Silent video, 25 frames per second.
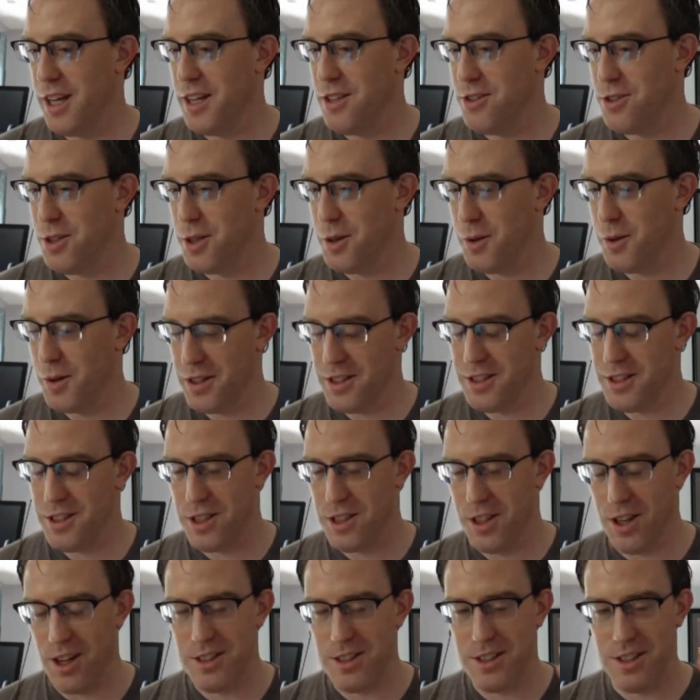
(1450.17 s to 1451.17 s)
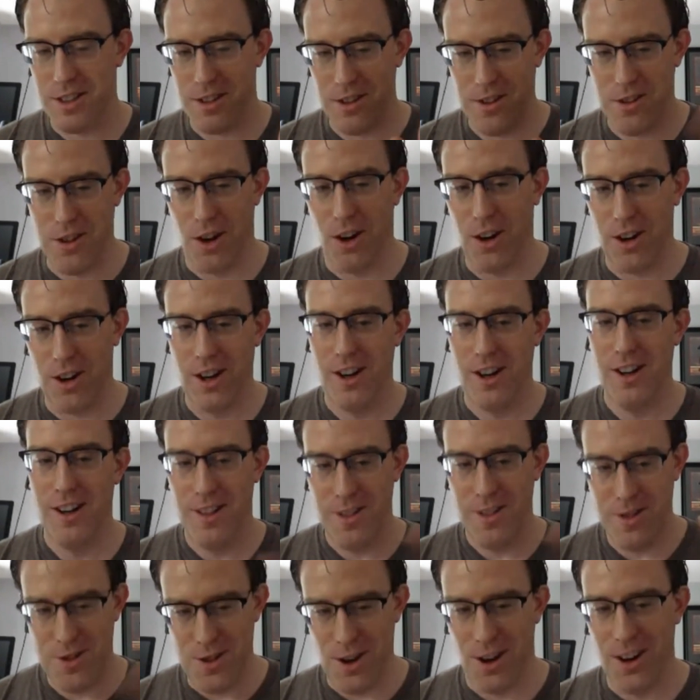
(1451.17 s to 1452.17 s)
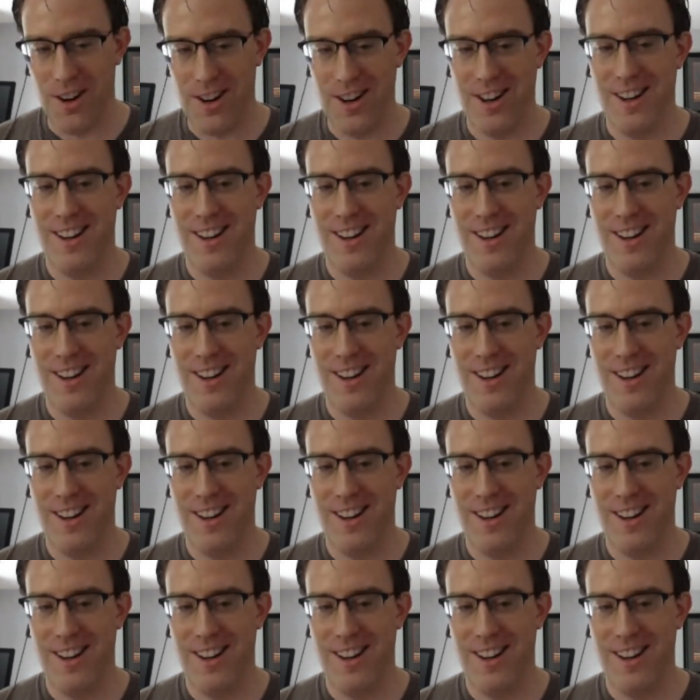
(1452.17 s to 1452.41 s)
So you hear this constant thunk, thunk,